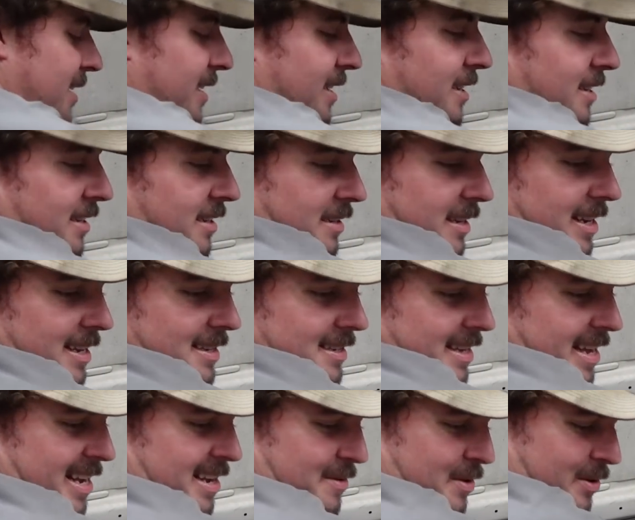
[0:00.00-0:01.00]
is he
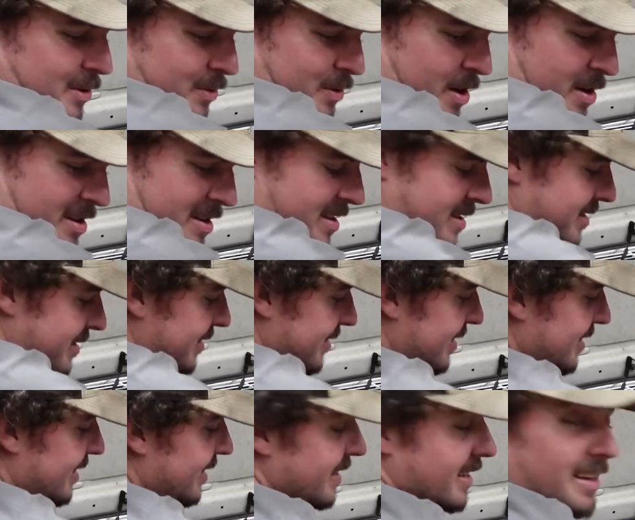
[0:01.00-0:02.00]
said it was running
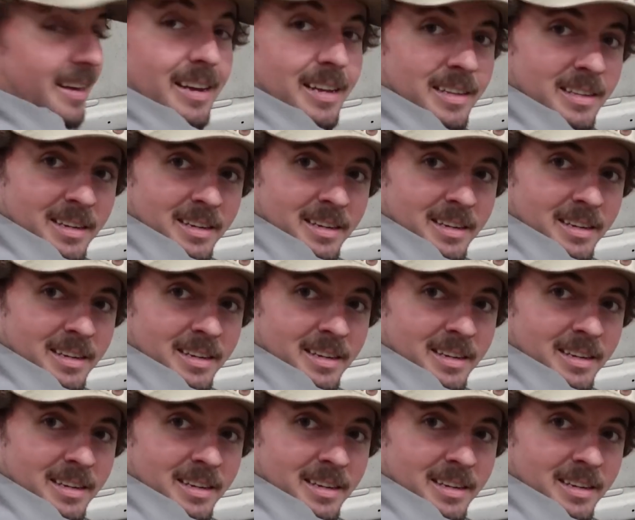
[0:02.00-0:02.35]
and